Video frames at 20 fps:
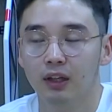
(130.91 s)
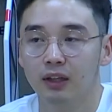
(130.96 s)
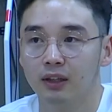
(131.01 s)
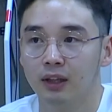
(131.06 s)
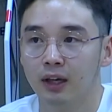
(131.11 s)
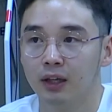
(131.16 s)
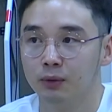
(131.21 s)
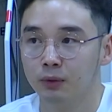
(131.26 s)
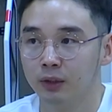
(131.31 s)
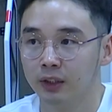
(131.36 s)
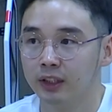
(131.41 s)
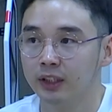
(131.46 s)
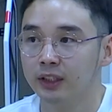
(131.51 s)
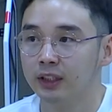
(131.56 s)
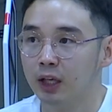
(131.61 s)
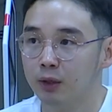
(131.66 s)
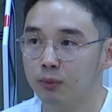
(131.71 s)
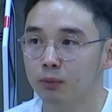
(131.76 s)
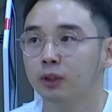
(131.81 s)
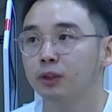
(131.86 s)
that really
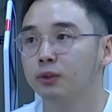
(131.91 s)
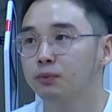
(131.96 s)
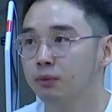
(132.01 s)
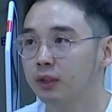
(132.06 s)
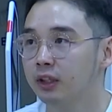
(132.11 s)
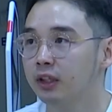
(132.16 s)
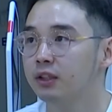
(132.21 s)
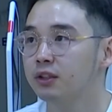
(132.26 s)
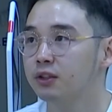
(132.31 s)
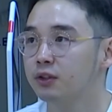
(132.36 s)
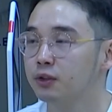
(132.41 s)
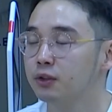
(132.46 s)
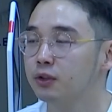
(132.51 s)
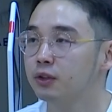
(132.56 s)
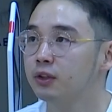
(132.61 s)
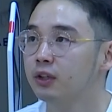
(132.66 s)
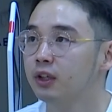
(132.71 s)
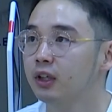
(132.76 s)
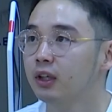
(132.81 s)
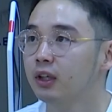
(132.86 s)
enabled me to